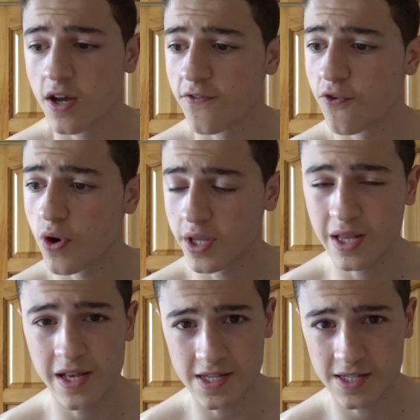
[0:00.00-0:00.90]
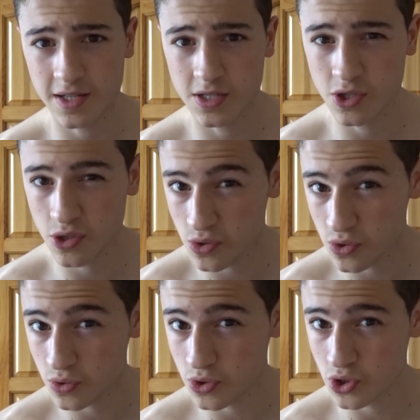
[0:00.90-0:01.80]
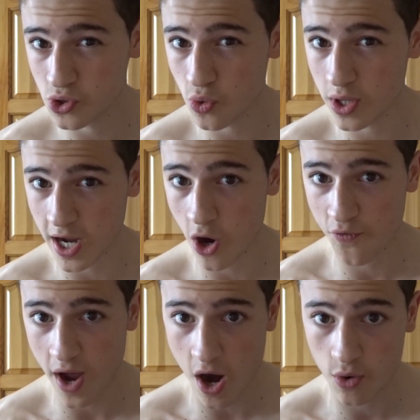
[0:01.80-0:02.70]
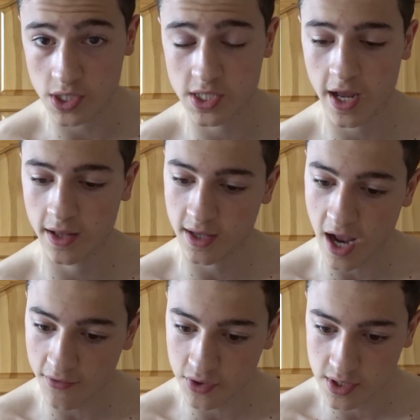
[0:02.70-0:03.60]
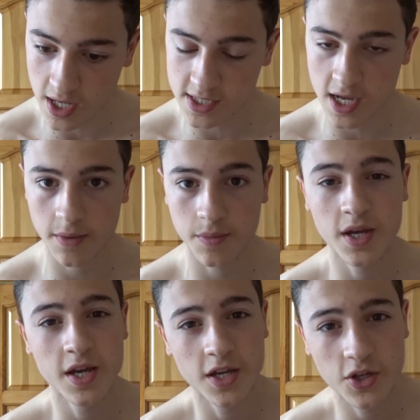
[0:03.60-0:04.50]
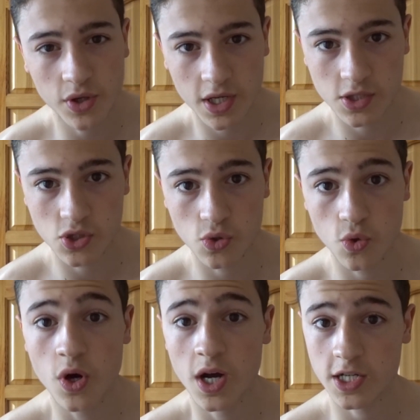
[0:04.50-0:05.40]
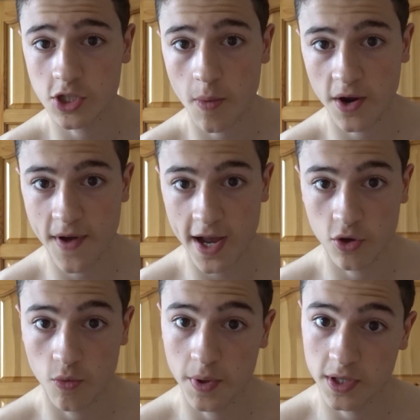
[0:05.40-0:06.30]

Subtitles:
for at least 2–2.5 hours, and after that time you can do a stomach vacuum.